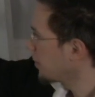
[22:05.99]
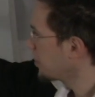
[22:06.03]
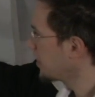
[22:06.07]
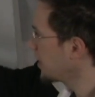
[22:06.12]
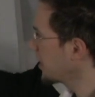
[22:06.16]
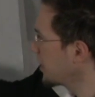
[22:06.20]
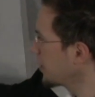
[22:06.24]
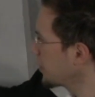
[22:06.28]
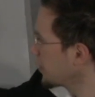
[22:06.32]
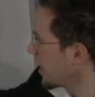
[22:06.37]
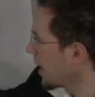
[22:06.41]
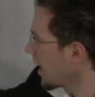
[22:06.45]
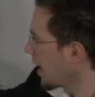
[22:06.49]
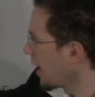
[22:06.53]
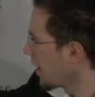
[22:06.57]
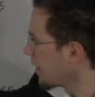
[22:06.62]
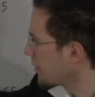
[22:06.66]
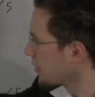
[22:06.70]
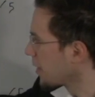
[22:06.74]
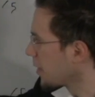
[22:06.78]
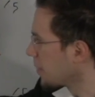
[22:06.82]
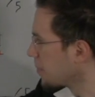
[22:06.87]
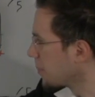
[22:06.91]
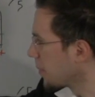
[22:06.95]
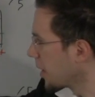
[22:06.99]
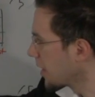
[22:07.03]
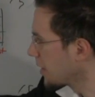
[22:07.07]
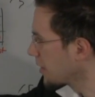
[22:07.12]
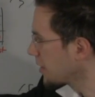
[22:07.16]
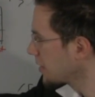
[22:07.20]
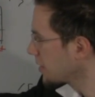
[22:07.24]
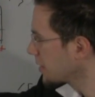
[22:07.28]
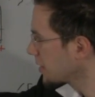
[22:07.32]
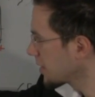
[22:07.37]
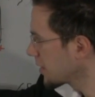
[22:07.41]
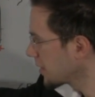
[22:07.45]
up here, we have a
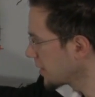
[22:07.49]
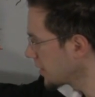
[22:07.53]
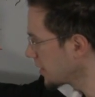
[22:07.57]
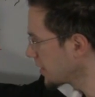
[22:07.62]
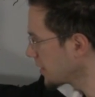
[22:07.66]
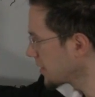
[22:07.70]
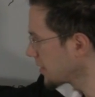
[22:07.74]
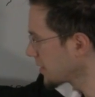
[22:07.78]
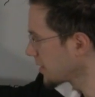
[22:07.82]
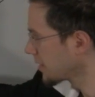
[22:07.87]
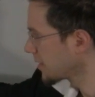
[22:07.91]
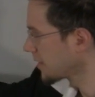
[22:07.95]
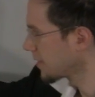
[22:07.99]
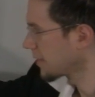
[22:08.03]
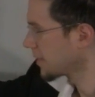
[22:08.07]
minor third,